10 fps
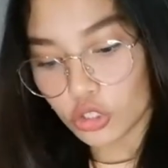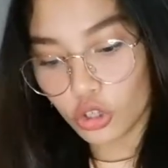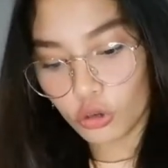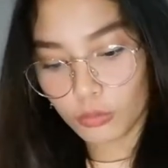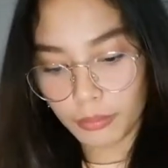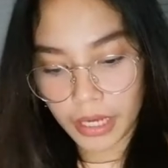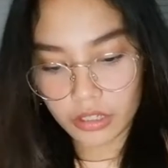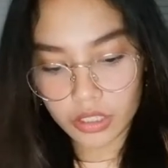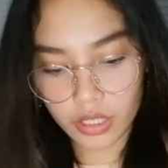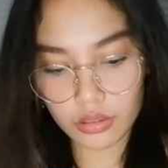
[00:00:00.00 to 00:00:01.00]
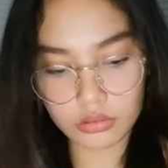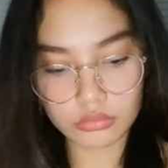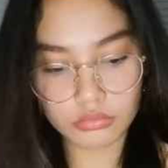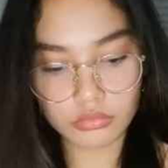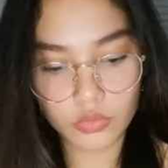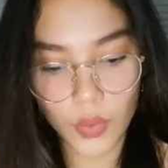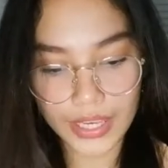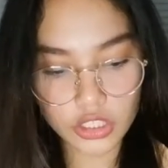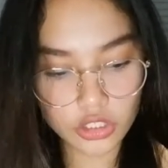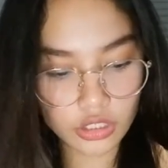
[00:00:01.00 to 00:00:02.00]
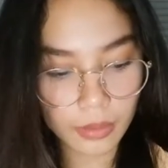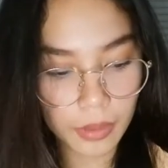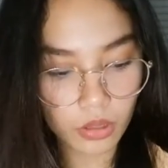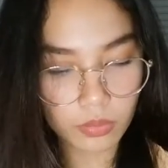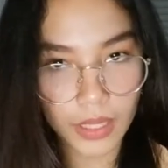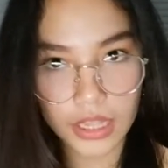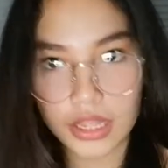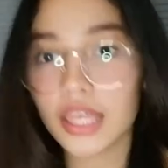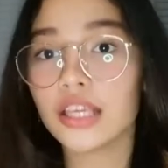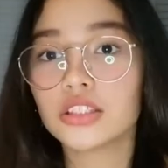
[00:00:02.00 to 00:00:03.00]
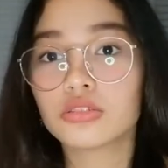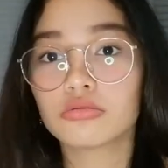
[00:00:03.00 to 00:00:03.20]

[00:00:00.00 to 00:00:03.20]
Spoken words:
Kung meron kayong question about my things,